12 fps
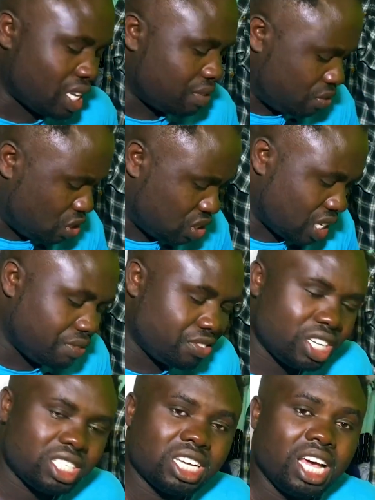I don't have
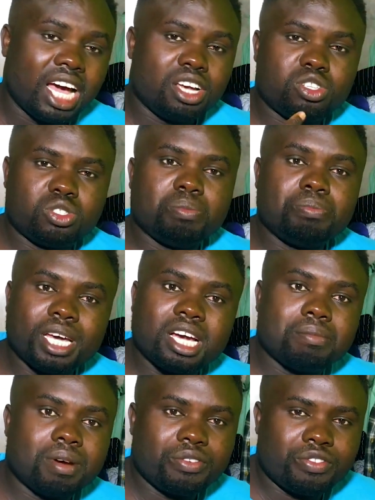rent. I used to beg
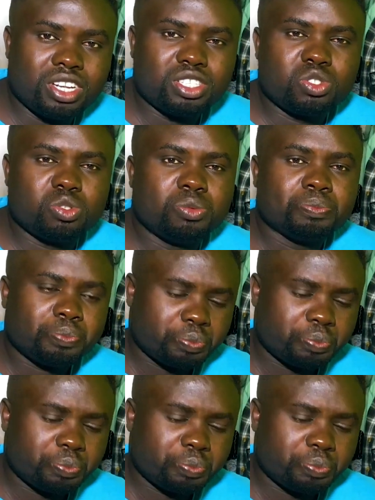my friends to,